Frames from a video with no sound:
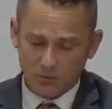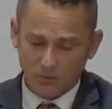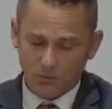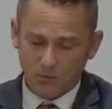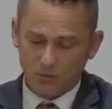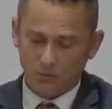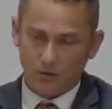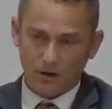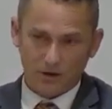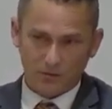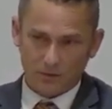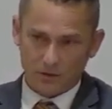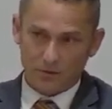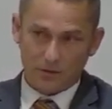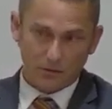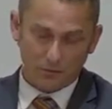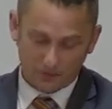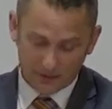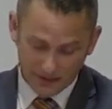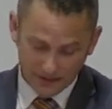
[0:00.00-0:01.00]
When we
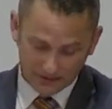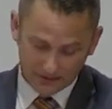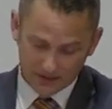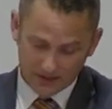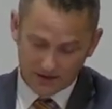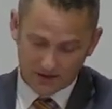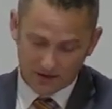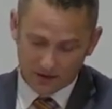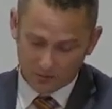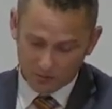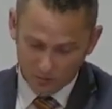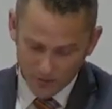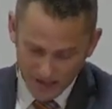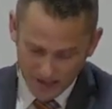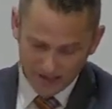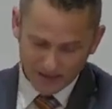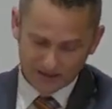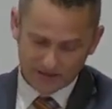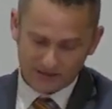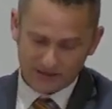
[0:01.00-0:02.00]
reflect on our
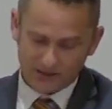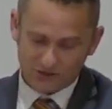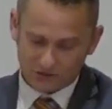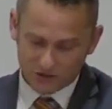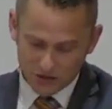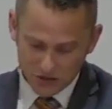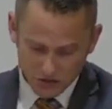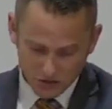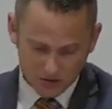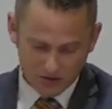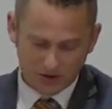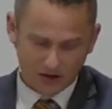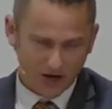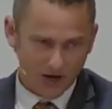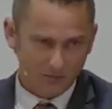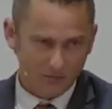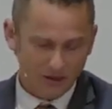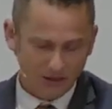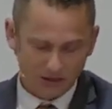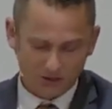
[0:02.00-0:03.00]
weaknesses and
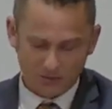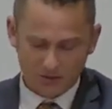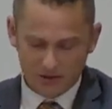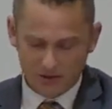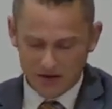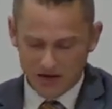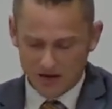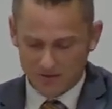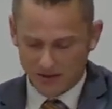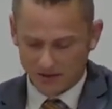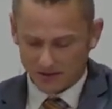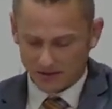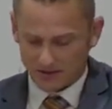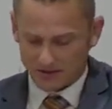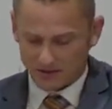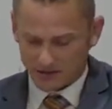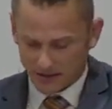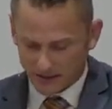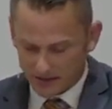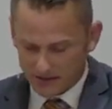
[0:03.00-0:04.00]
shortcomings, we think about the
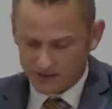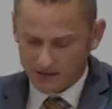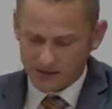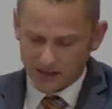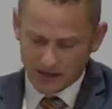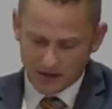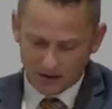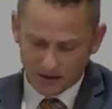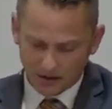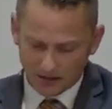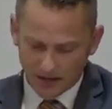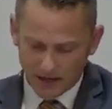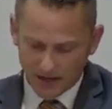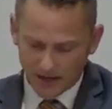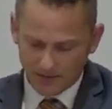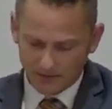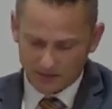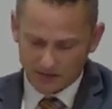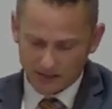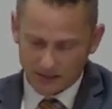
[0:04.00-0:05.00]
sins in our
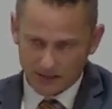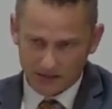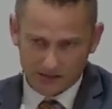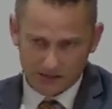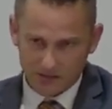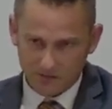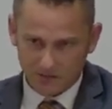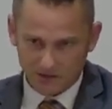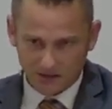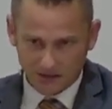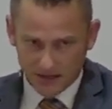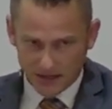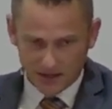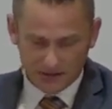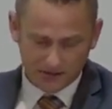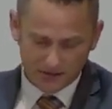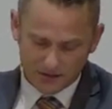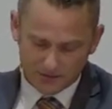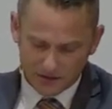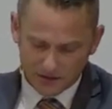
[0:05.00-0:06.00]
lives that seem to get
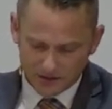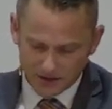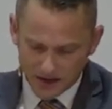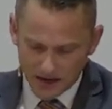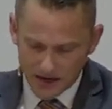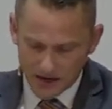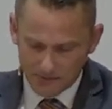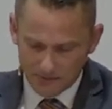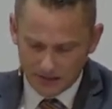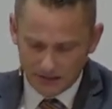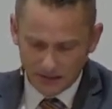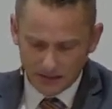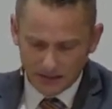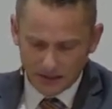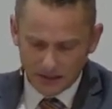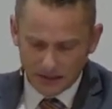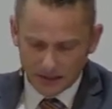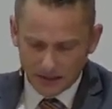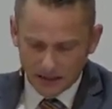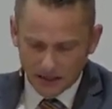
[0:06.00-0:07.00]
us every time,
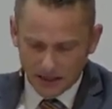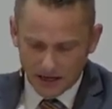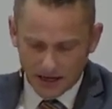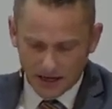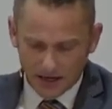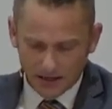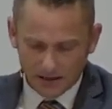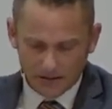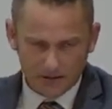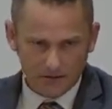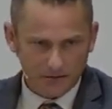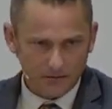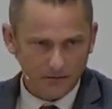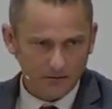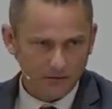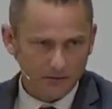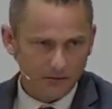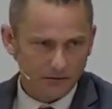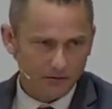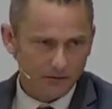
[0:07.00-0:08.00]
and
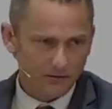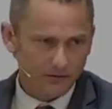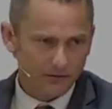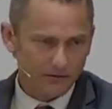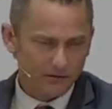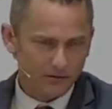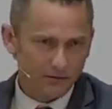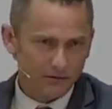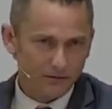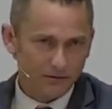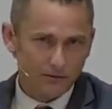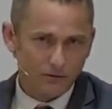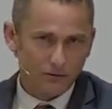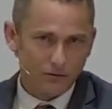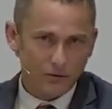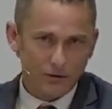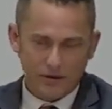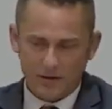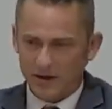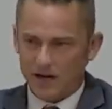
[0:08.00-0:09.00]

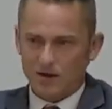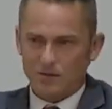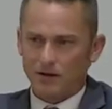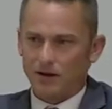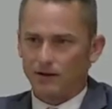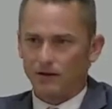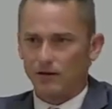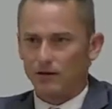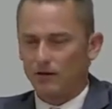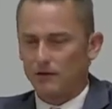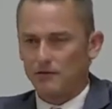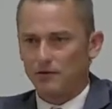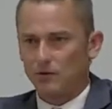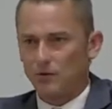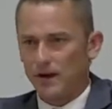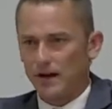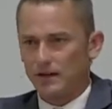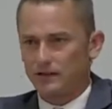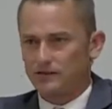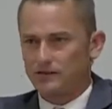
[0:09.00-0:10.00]
we think about all of the
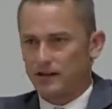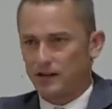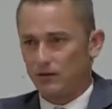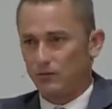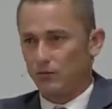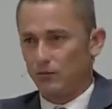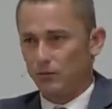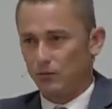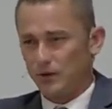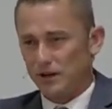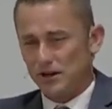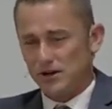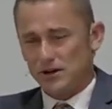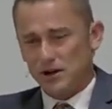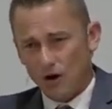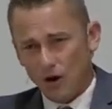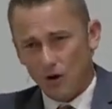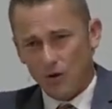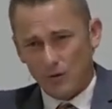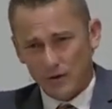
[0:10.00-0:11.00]
ways that we
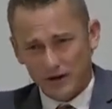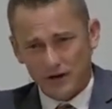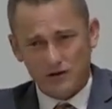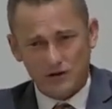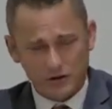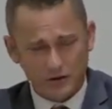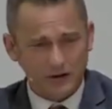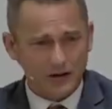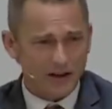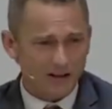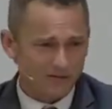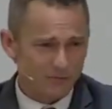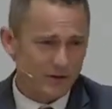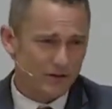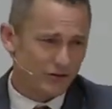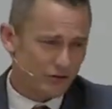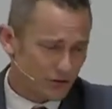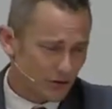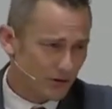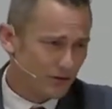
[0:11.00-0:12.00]
know we should have
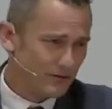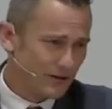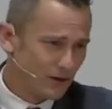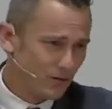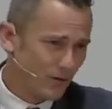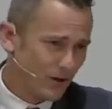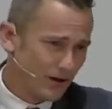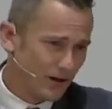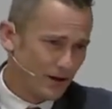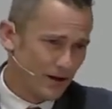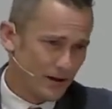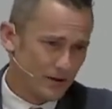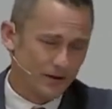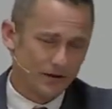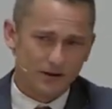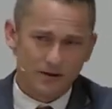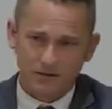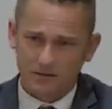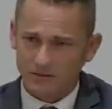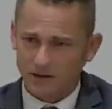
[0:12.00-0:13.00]
been serving one
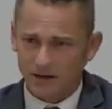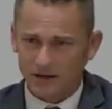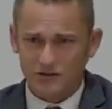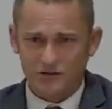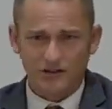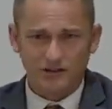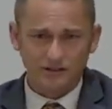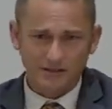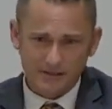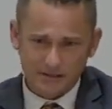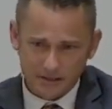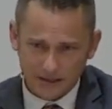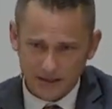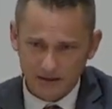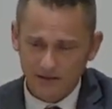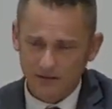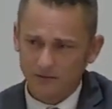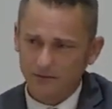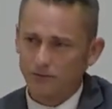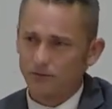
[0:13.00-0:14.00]
another and just
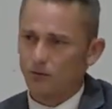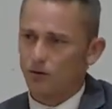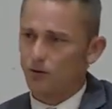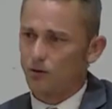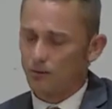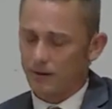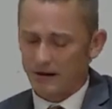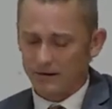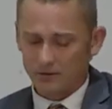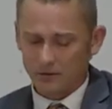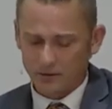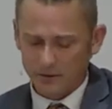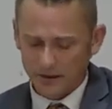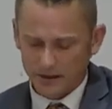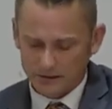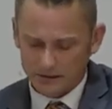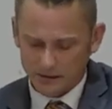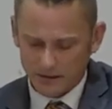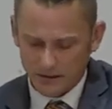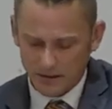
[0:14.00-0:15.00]
didn't for whatever
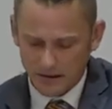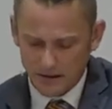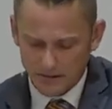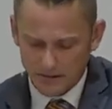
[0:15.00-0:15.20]
reason.